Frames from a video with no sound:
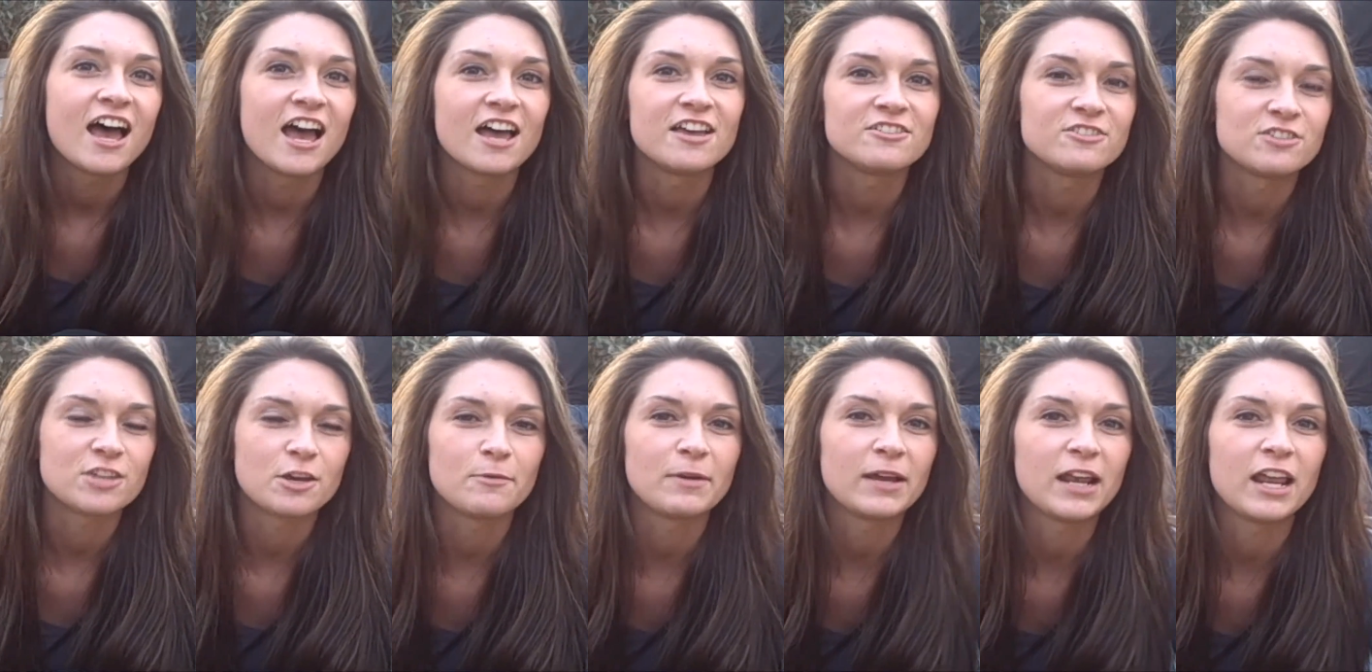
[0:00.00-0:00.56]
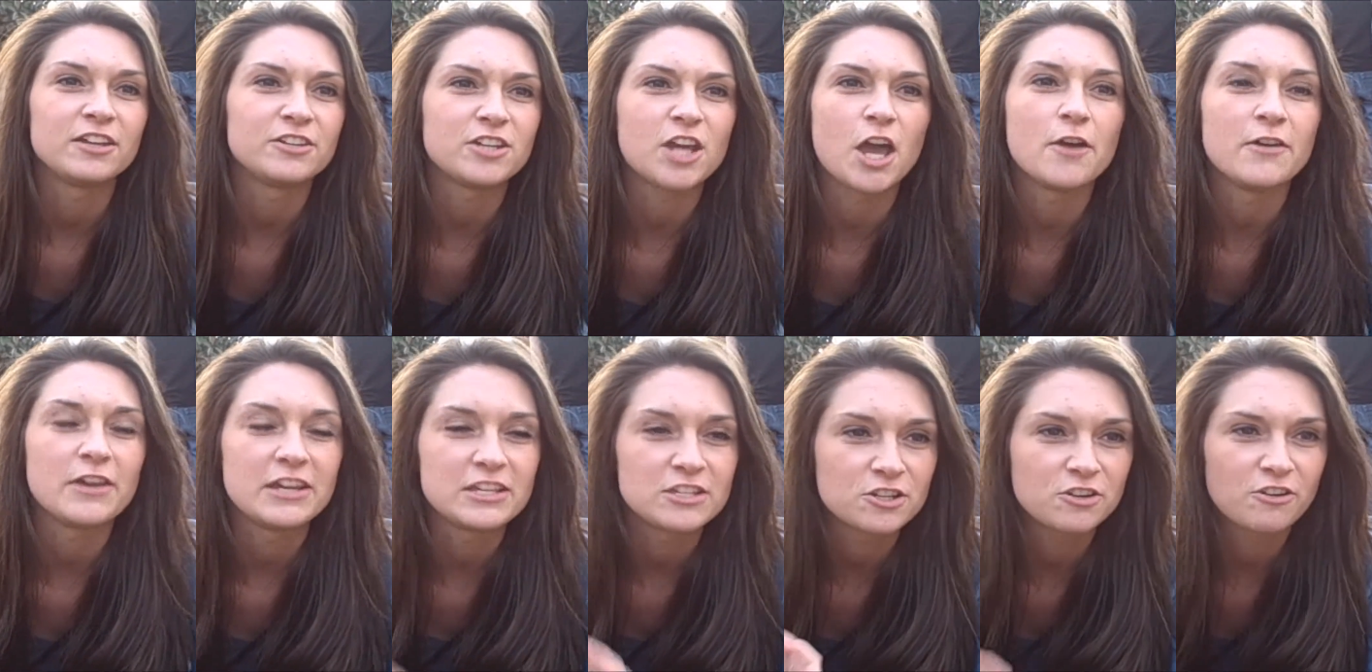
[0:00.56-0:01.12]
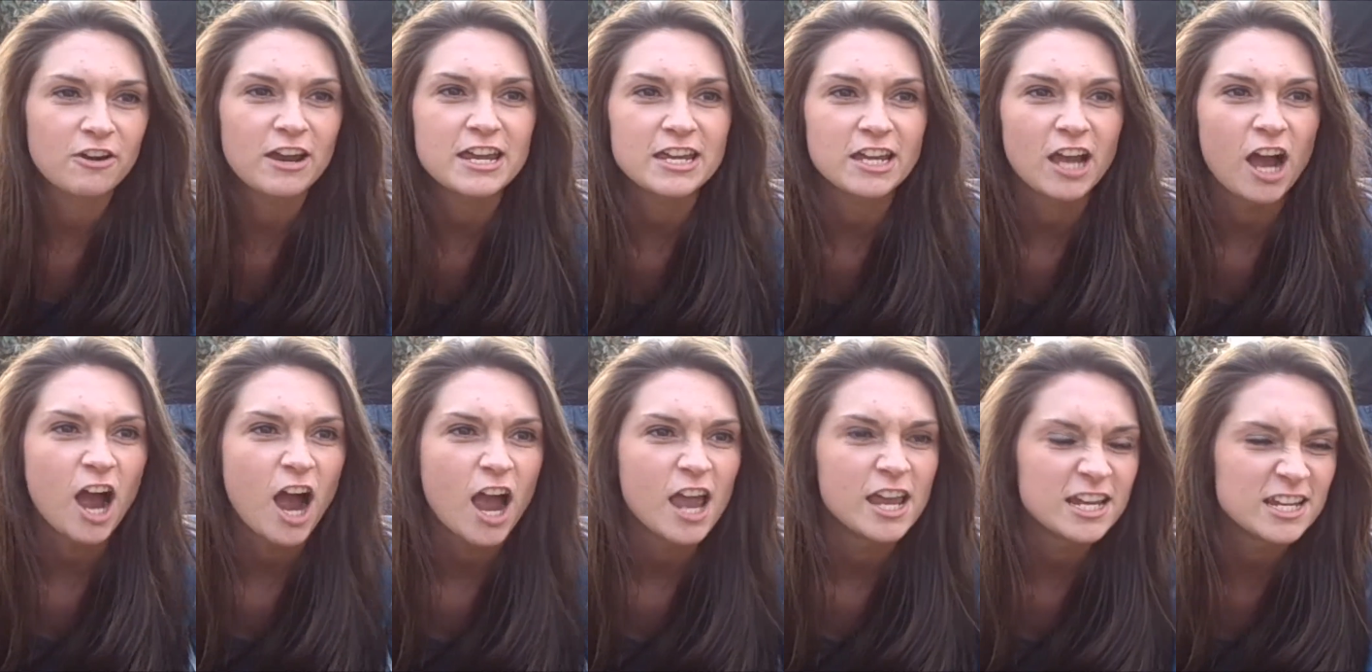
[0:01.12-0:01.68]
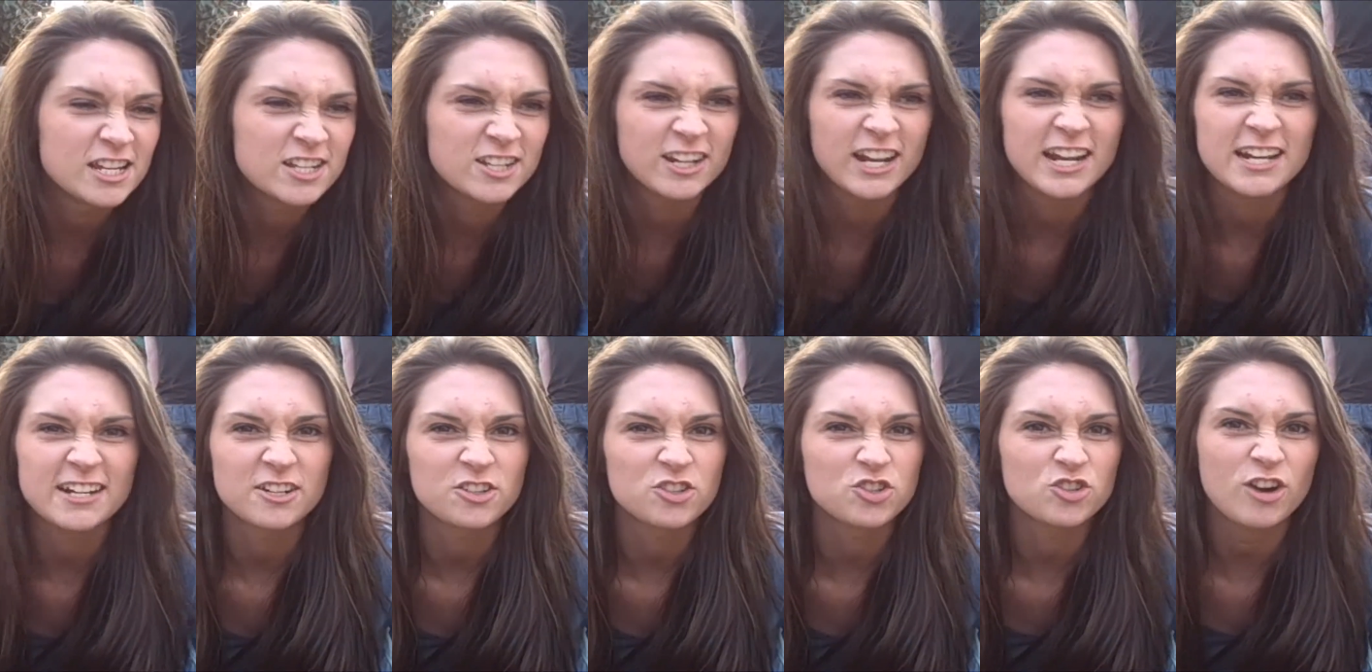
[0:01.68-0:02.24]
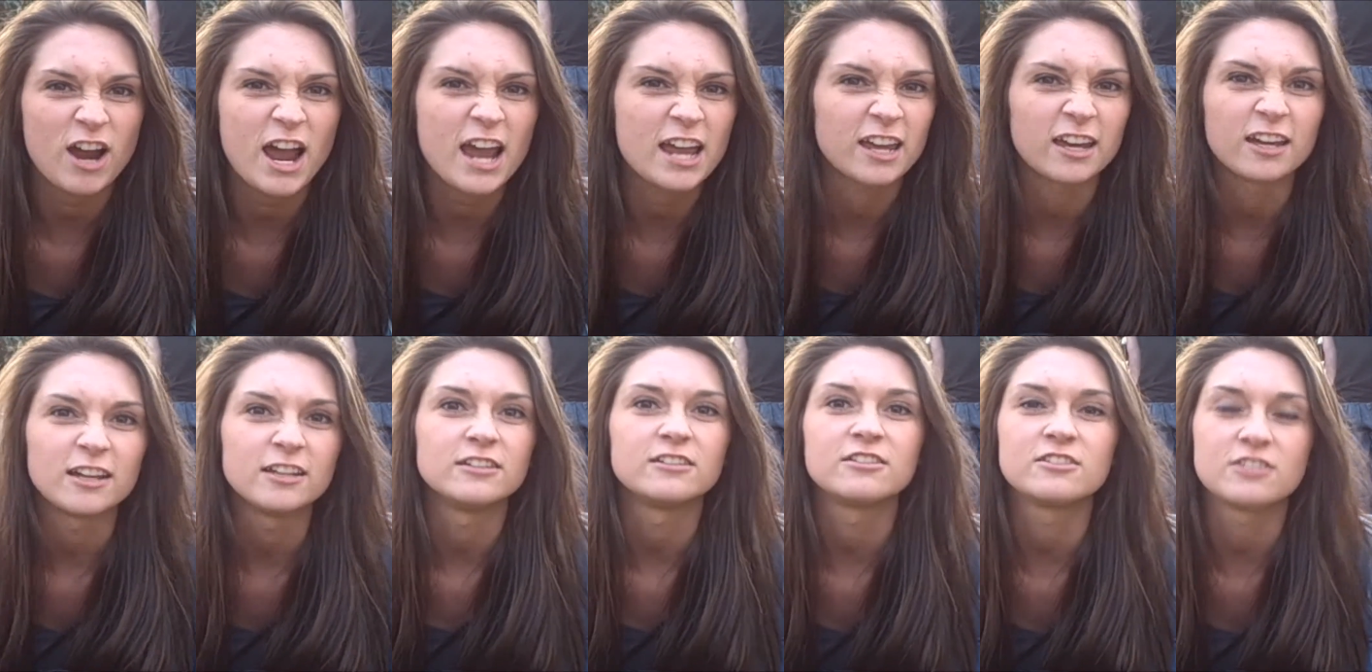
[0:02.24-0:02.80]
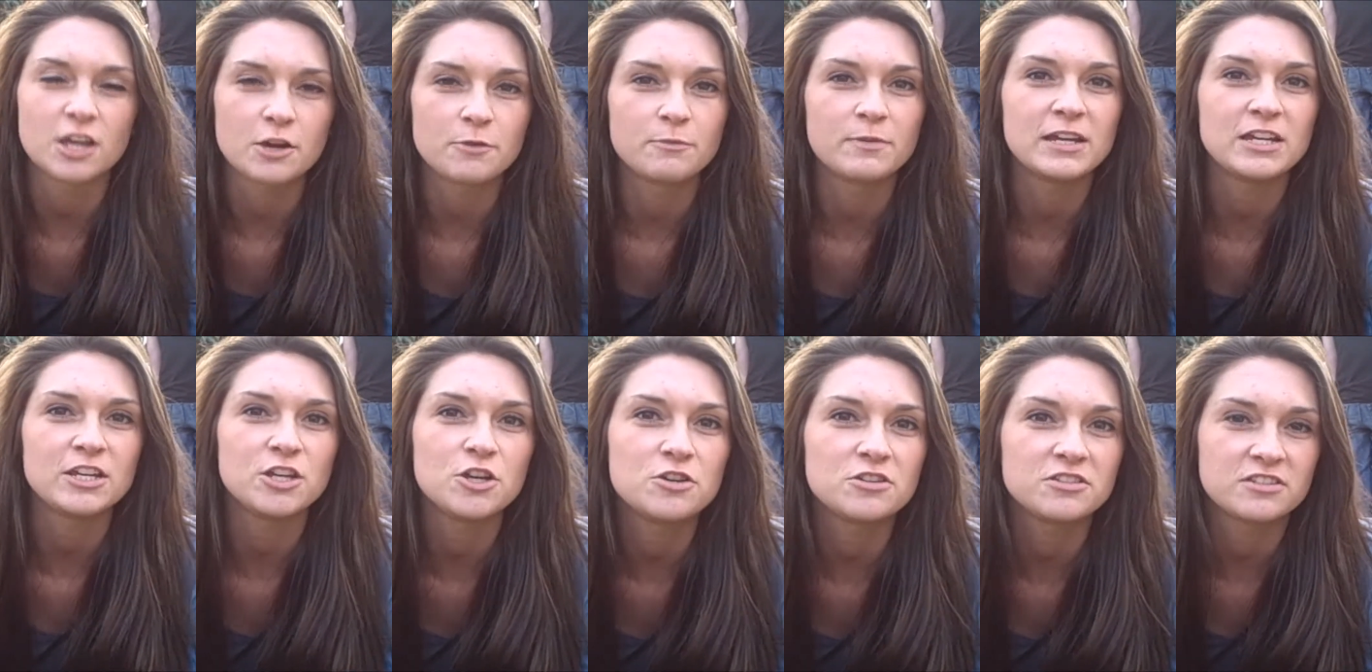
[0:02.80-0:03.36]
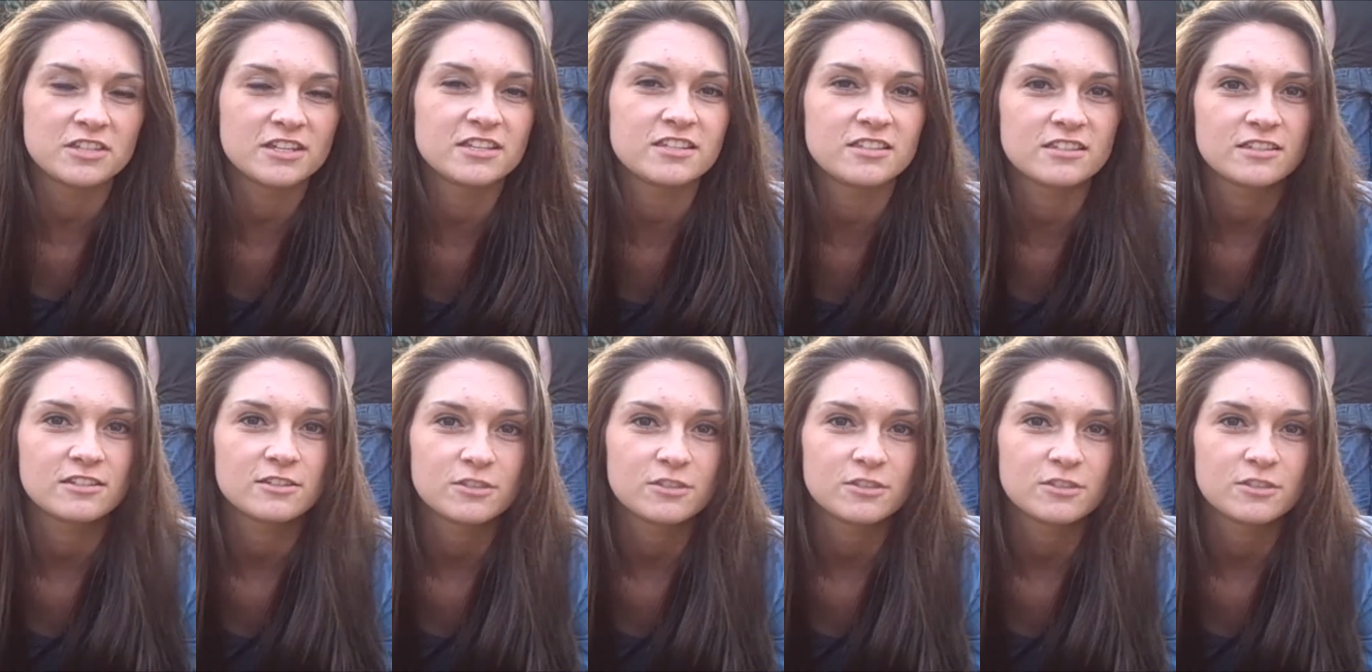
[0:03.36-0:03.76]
And so we're like, no, he's a great guy, he slayed a dragon. So we use St.